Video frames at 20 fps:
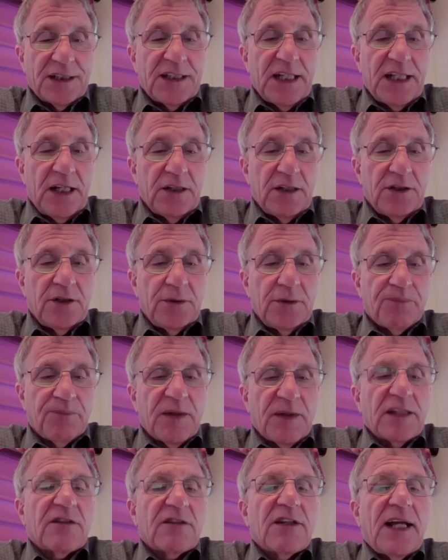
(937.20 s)
to tell
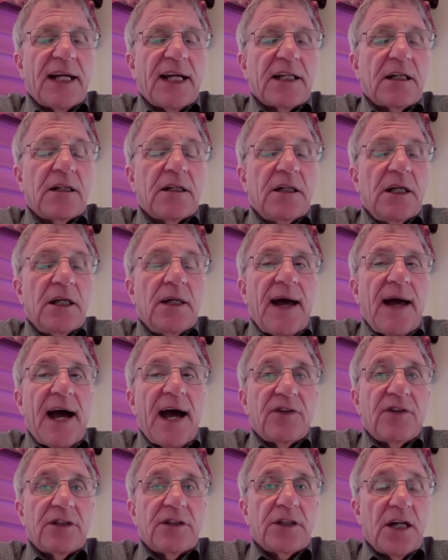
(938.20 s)
you, it's like
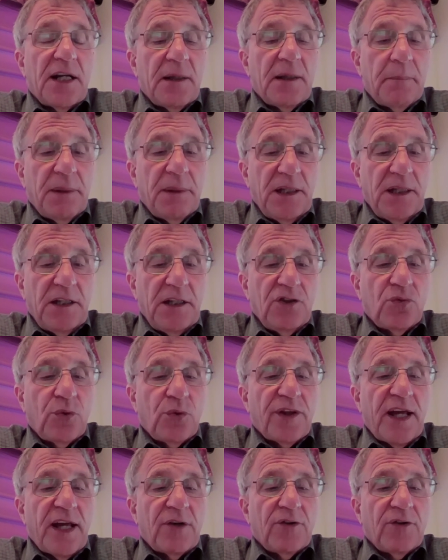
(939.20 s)
having
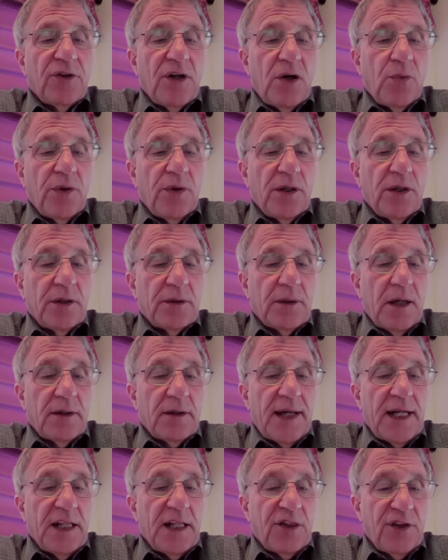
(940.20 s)
diabetes without knowing
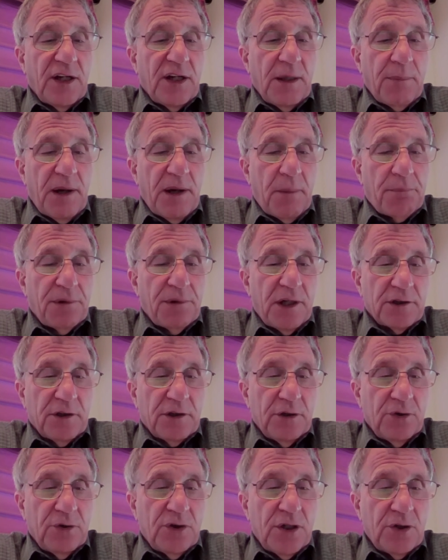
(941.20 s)
anything about
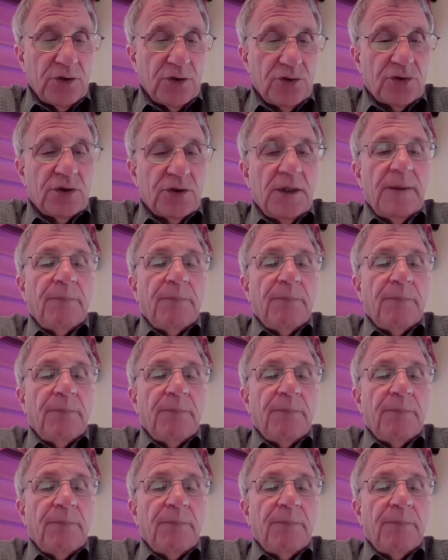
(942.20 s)
blood glucose.